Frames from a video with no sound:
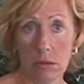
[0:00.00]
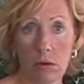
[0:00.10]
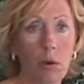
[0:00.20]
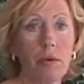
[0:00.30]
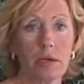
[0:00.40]

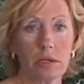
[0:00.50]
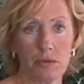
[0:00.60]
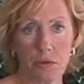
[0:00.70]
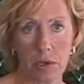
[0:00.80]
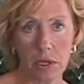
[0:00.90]
opiates
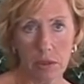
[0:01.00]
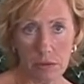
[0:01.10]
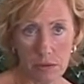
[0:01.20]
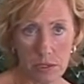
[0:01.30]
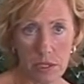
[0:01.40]
for
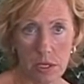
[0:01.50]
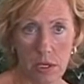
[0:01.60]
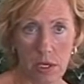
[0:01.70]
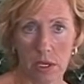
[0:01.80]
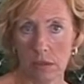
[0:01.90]
years,
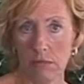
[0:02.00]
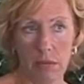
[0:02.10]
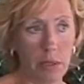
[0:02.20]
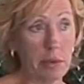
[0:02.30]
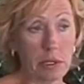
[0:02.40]
and
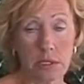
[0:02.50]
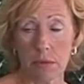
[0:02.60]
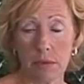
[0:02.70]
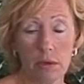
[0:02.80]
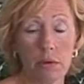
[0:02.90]
maybe it's
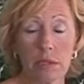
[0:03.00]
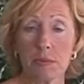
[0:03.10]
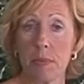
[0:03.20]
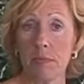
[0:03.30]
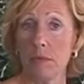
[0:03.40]
somebody who has
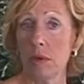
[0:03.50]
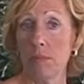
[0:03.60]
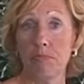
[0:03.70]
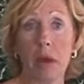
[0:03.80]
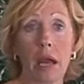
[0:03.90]

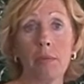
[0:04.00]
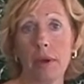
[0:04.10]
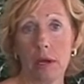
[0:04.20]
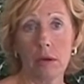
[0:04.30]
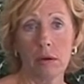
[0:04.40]
back
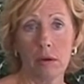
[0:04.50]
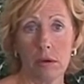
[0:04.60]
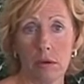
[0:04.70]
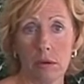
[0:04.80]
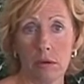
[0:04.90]
pain.
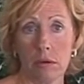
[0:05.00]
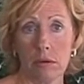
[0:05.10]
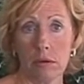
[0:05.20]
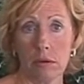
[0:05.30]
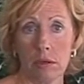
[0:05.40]

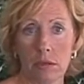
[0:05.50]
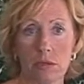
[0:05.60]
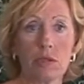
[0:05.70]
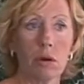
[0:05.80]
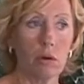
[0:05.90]
And
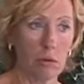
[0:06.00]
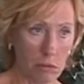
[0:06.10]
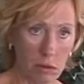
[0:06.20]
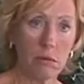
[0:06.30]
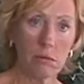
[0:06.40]

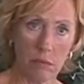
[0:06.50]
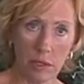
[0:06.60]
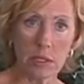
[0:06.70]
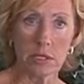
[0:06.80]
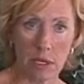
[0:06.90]
so
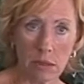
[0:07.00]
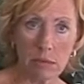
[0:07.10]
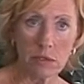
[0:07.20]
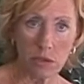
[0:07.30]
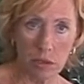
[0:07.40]
we send
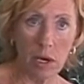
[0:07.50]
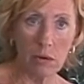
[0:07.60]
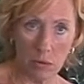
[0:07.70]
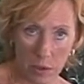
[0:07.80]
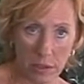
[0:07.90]
them to the
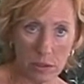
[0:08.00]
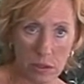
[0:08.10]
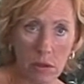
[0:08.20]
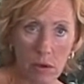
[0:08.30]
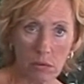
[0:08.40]
chiropractor.
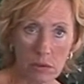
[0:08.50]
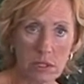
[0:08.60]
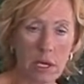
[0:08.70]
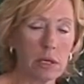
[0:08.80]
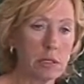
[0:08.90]
Once
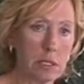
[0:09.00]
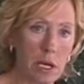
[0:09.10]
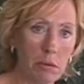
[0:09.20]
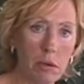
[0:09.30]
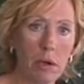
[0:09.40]
they get
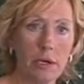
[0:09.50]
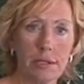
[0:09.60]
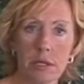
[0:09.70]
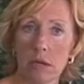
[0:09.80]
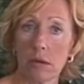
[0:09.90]

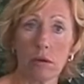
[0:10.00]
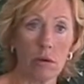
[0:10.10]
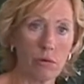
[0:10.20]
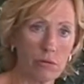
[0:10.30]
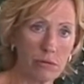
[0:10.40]
stabilized, they
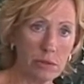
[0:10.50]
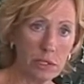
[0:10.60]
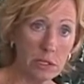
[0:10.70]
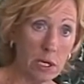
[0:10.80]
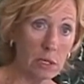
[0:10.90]
go through the
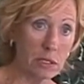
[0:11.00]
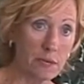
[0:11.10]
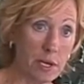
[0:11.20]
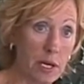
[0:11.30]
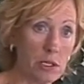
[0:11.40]

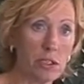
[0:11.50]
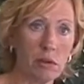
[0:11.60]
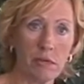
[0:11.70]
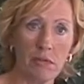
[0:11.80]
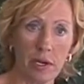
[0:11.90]

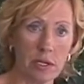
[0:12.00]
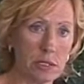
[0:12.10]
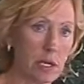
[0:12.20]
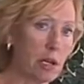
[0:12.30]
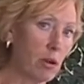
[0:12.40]
detoxification
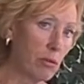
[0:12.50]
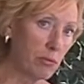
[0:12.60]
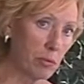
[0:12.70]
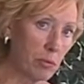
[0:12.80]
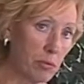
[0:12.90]
phase, they go
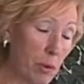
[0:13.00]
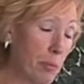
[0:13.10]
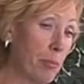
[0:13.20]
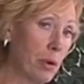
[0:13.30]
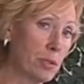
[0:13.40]
through
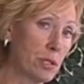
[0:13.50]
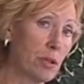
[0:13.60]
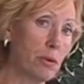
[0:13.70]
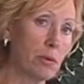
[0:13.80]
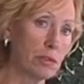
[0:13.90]
the
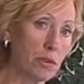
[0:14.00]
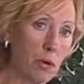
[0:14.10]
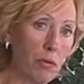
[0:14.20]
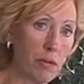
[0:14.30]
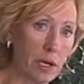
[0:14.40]
post-acute
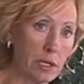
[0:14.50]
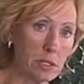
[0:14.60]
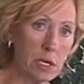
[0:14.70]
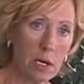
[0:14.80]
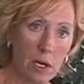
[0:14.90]
withdrawal
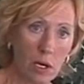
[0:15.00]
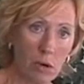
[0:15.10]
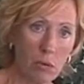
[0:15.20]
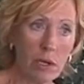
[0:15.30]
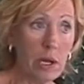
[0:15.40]
phase.
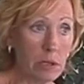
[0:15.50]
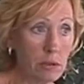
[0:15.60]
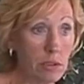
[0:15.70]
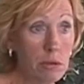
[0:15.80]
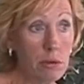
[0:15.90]
We
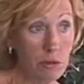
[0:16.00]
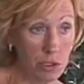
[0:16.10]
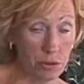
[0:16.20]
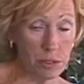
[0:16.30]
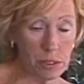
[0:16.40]
then
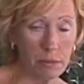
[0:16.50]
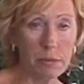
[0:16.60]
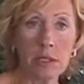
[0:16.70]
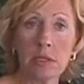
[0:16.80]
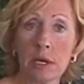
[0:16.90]
do
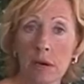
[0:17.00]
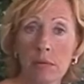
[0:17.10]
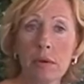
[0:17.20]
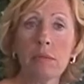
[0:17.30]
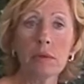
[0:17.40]
something to
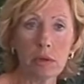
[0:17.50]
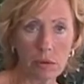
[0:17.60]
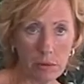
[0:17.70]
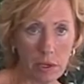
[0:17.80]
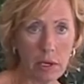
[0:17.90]
help them
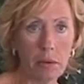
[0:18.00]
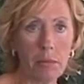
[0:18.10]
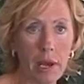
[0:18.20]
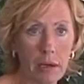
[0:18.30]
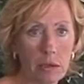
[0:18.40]
learn how to
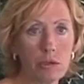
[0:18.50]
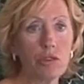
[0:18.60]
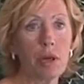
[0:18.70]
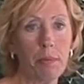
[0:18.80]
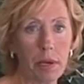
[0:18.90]

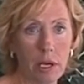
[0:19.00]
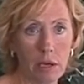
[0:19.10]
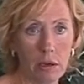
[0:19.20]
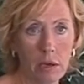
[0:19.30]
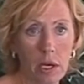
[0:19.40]
manage that
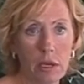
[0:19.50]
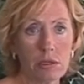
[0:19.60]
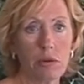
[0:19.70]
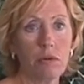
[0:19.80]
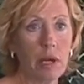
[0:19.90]
pain
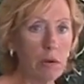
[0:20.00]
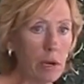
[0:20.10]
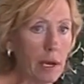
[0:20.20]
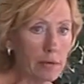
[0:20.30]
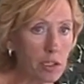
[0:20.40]
so they
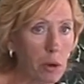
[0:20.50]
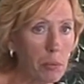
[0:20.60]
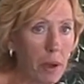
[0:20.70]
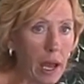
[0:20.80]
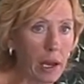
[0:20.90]
don't have to go
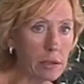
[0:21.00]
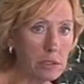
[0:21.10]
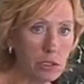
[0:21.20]
back to